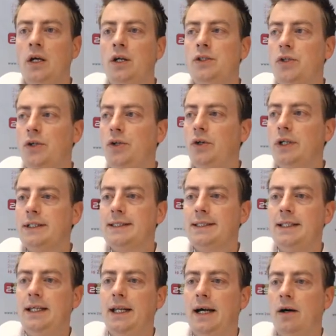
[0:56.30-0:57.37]
So you can
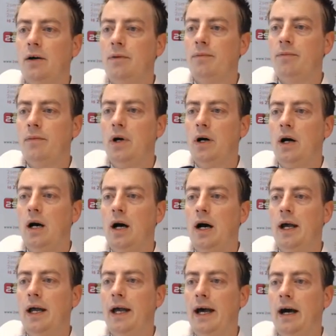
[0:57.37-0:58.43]
see now
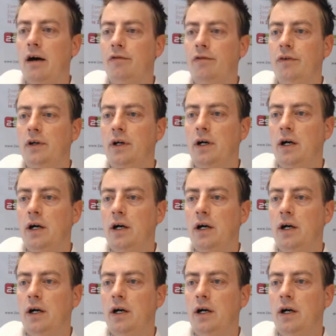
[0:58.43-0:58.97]
I have